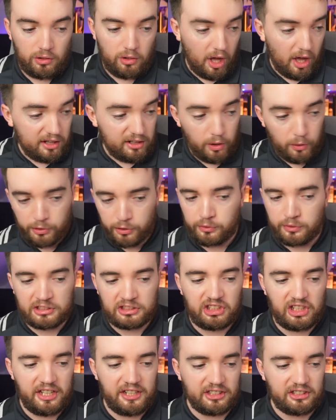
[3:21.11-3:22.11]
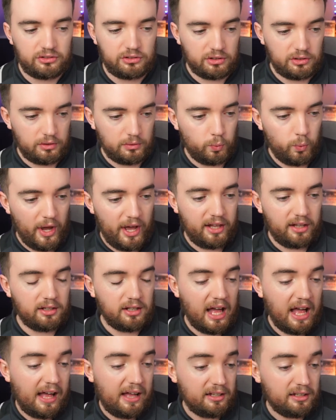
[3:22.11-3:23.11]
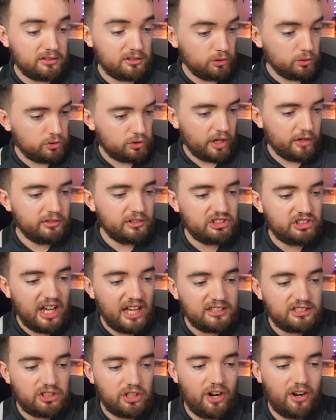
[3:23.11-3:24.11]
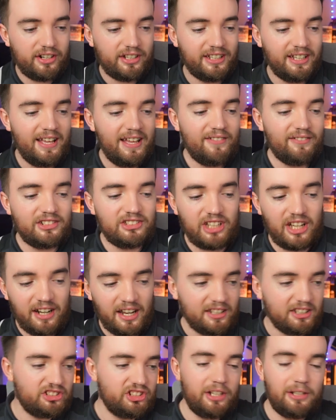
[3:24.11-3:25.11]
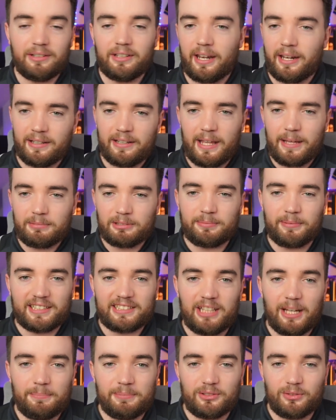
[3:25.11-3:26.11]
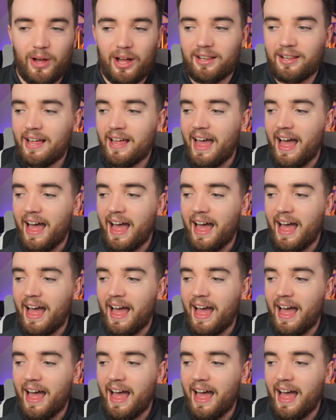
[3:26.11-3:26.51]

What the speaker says: Hello to Rashid as well. Rajat and Rashid, I'm getting names mixed up as well.